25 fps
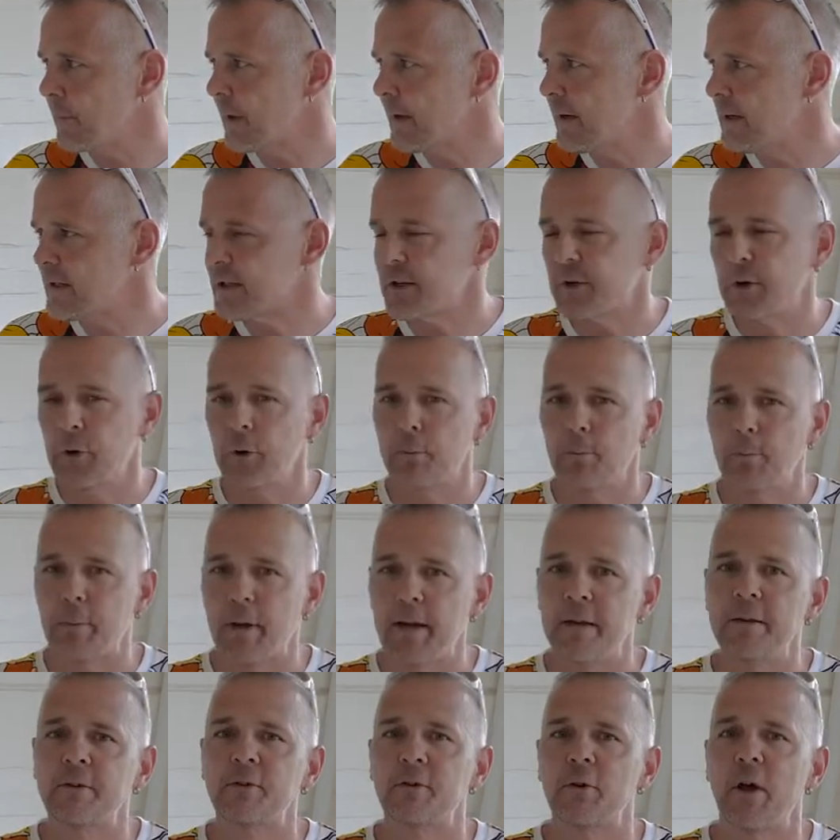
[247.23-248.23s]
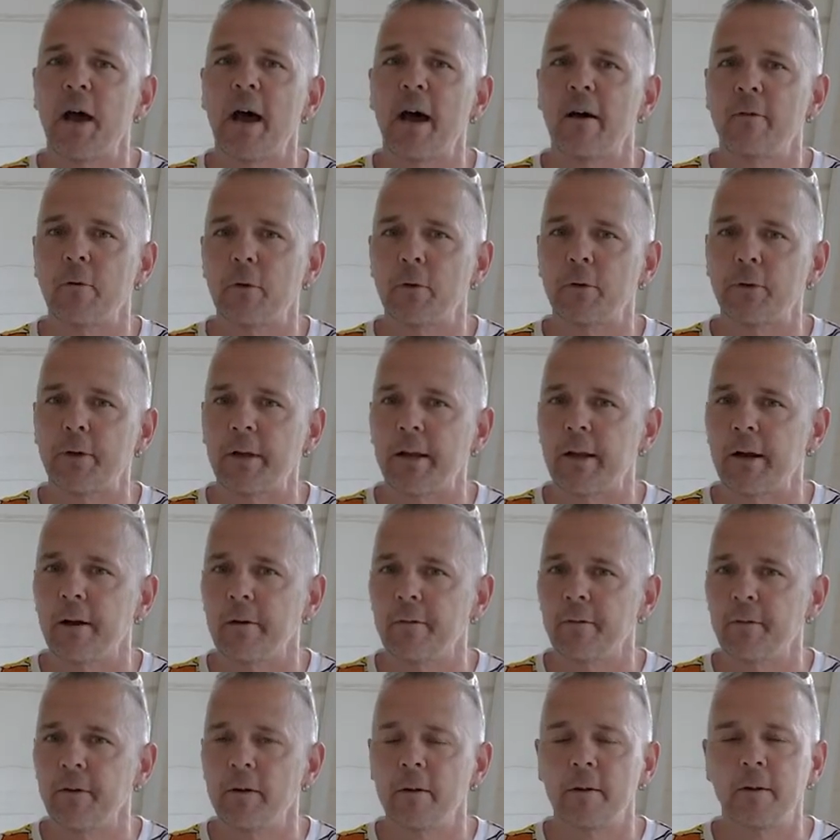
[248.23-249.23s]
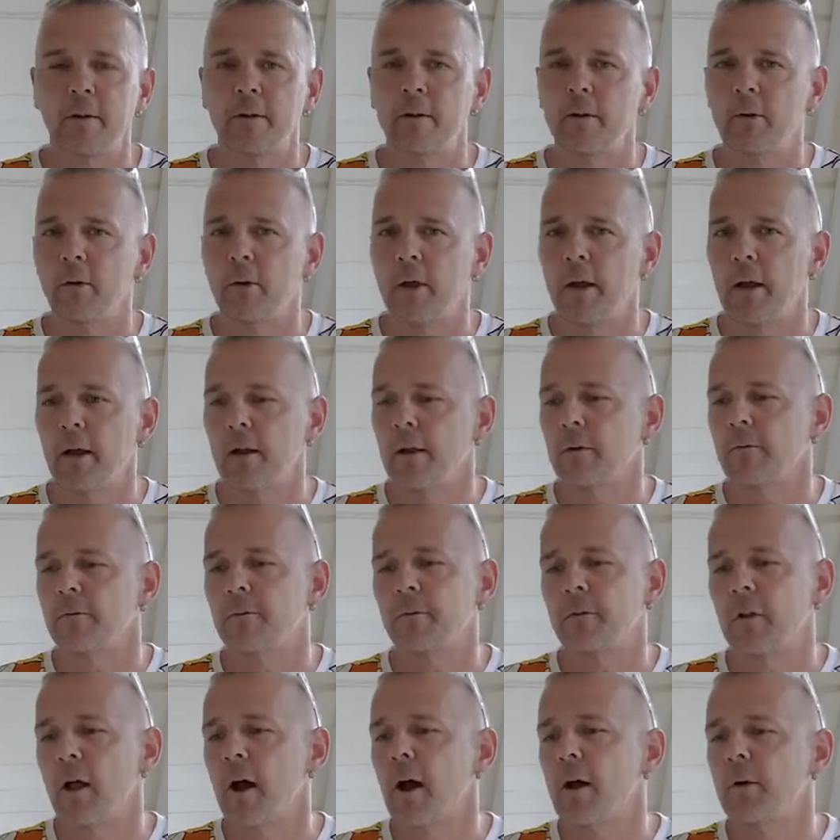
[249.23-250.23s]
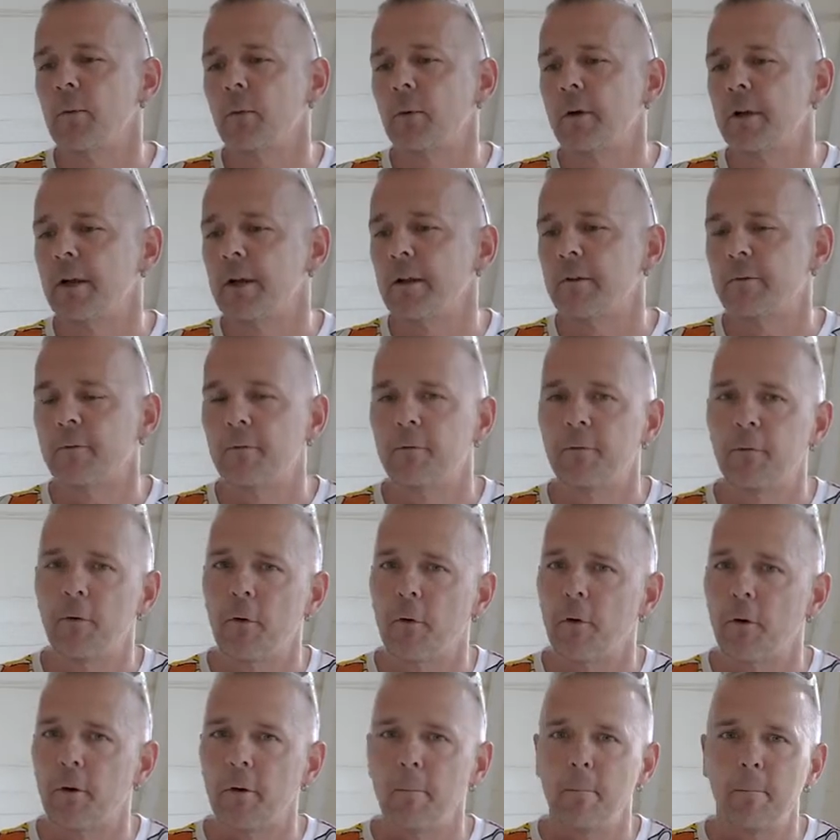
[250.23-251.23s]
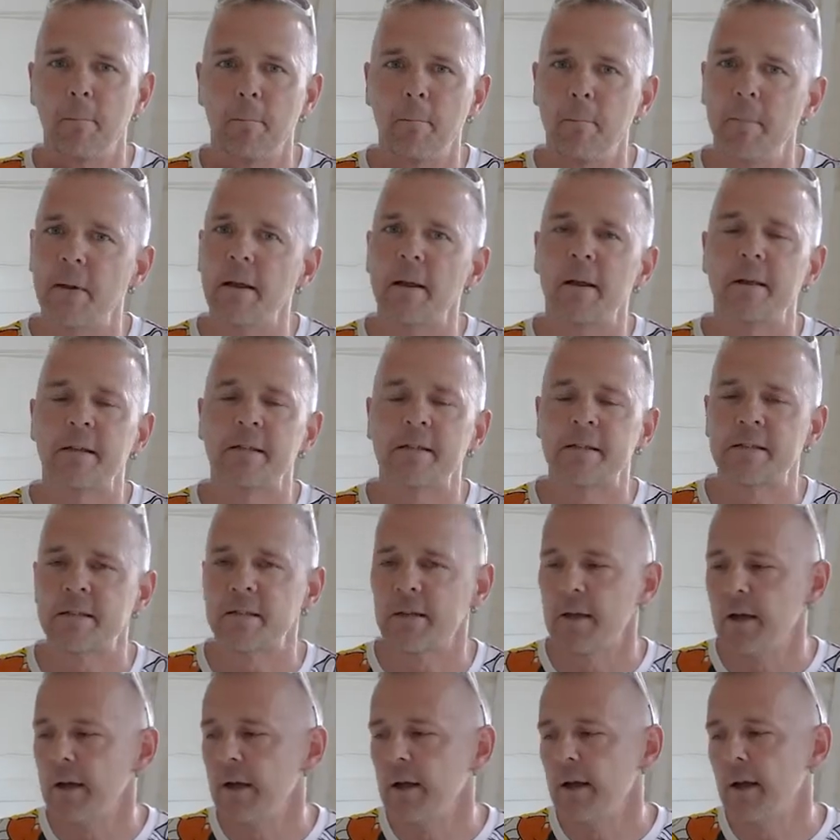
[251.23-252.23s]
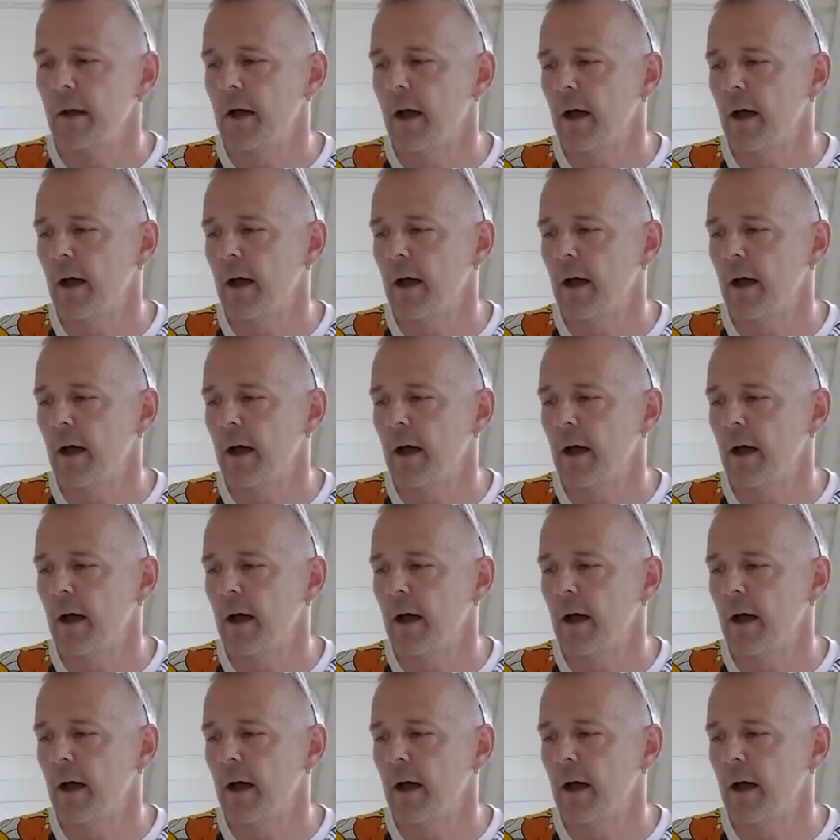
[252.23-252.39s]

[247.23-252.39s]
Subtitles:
It's a good plane to have on the airfield, and you can fly with it for minutes.